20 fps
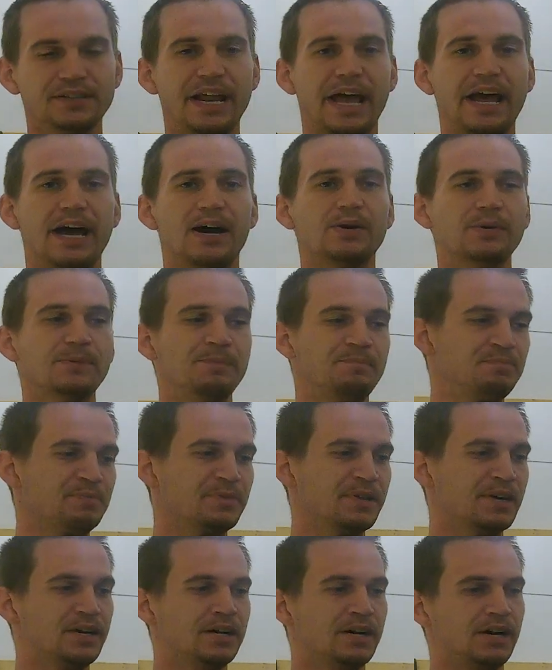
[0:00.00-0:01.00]

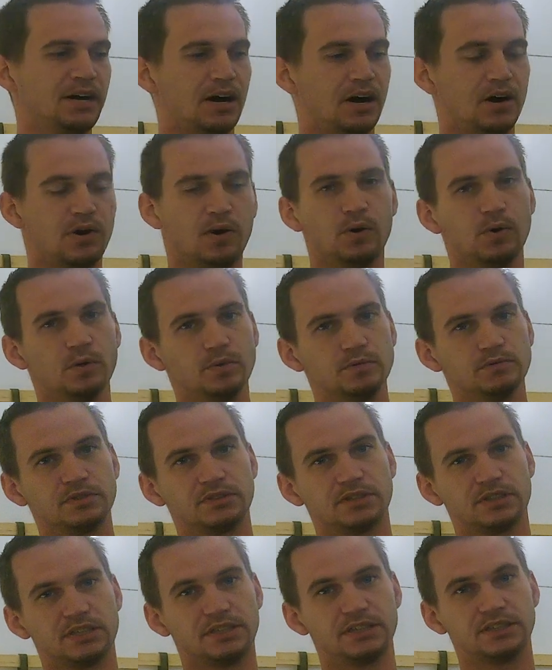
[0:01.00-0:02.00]
Now,
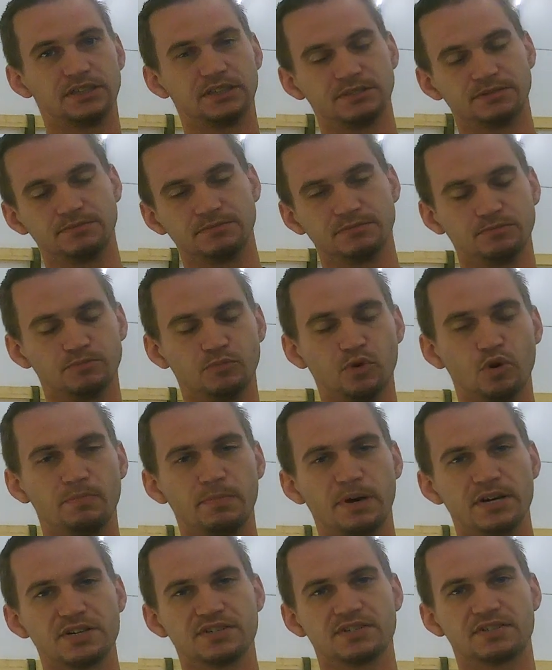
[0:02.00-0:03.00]
on the more
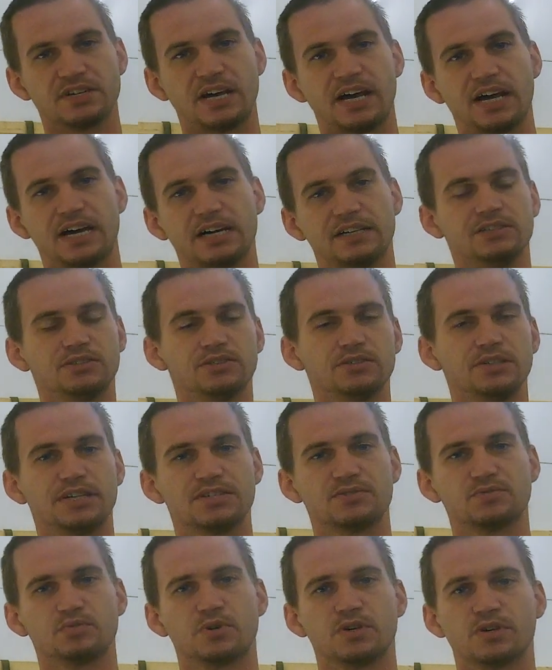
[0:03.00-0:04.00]
budget side, a little
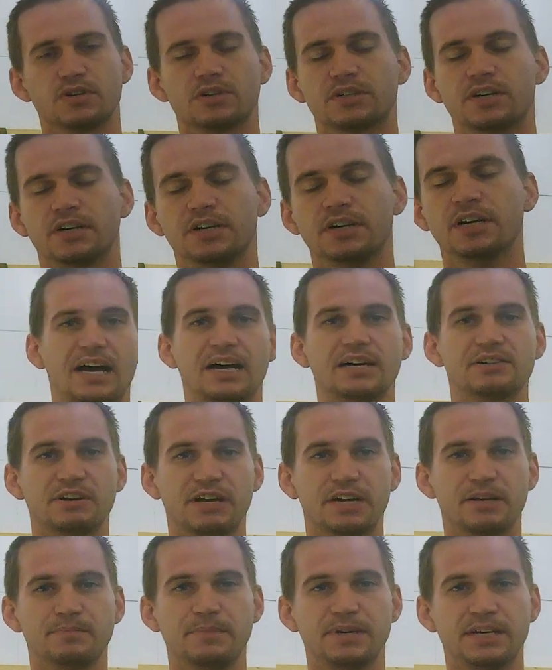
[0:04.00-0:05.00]
less work, I'd
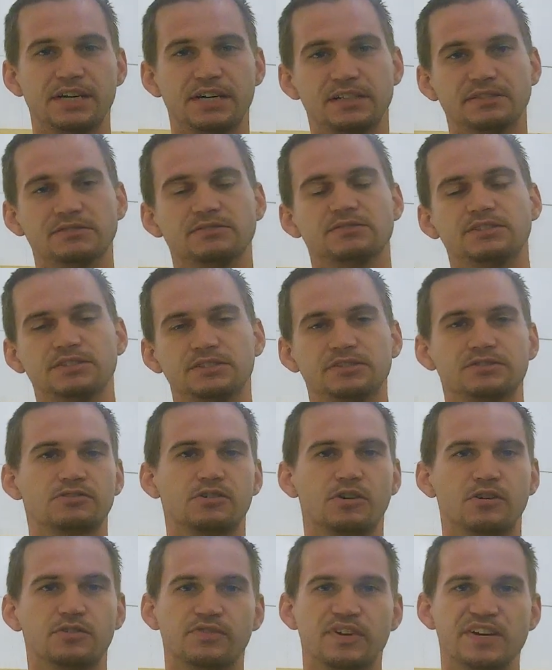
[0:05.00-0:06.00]
recommend you
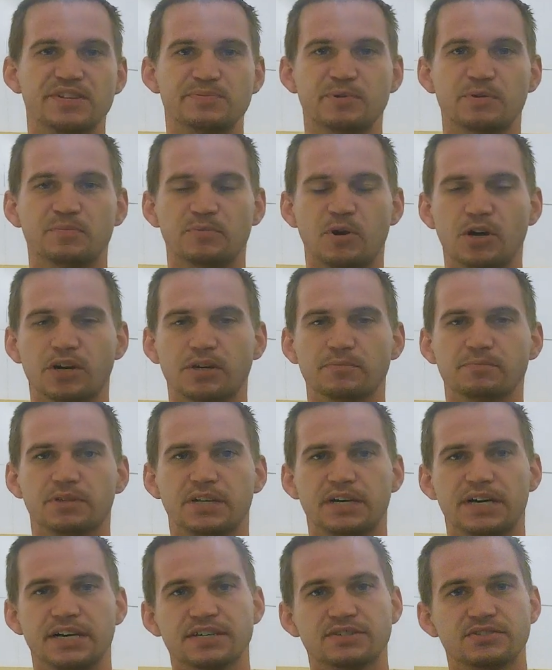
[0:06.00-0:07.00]
scroll Facebook
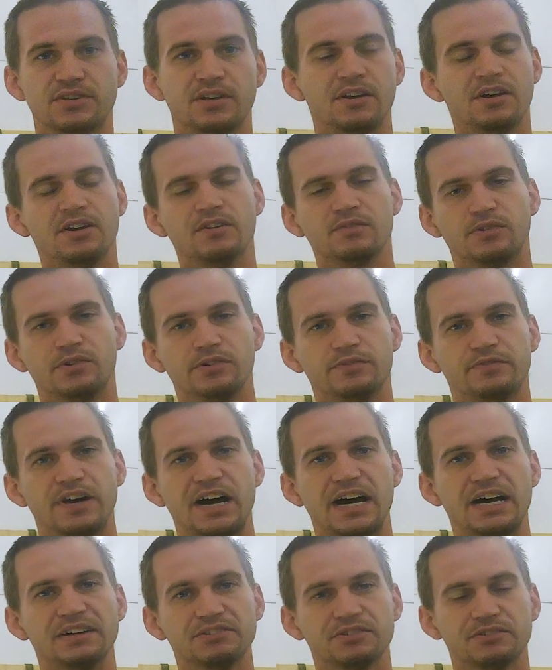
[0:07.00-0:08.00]
Marketplace for
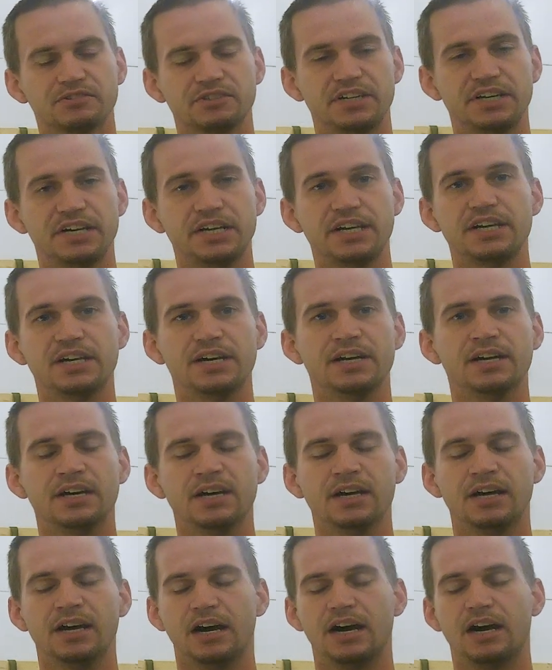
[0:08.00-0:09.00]
5.3
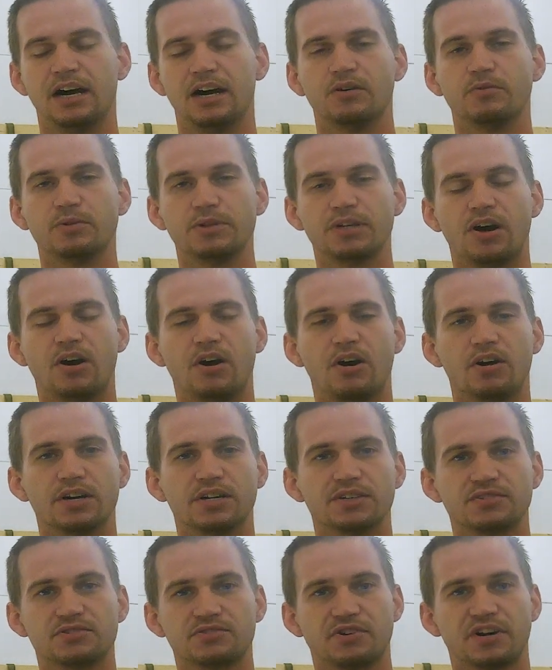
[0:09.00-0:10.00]
with the
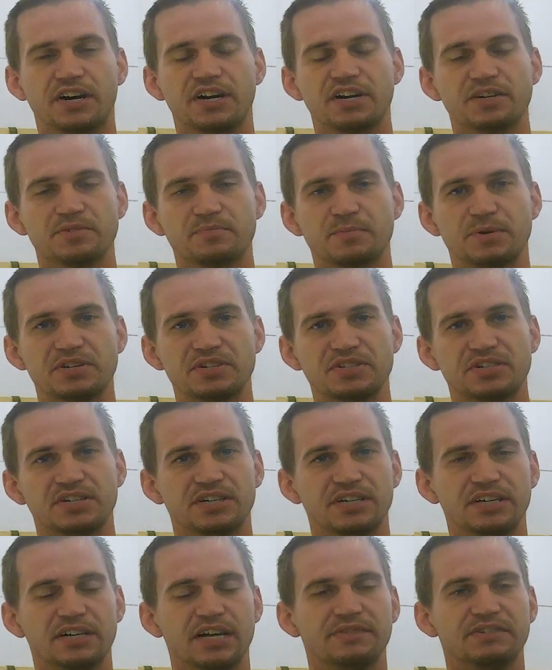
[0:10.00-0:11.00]
harness,
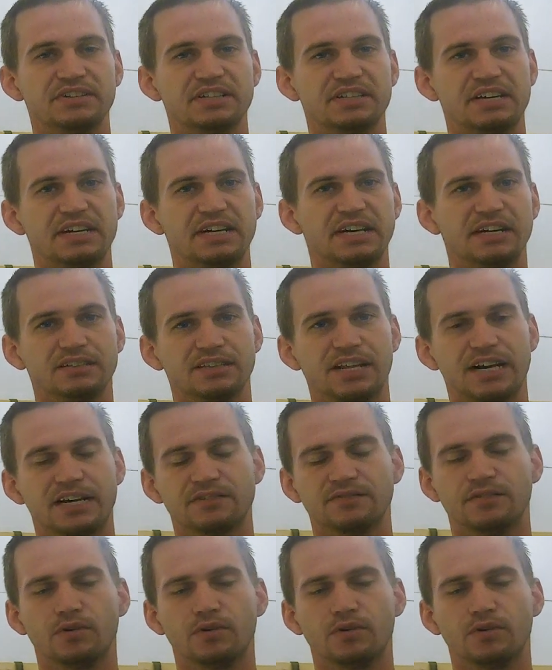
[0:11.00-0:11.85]
transmission, and everything, and like a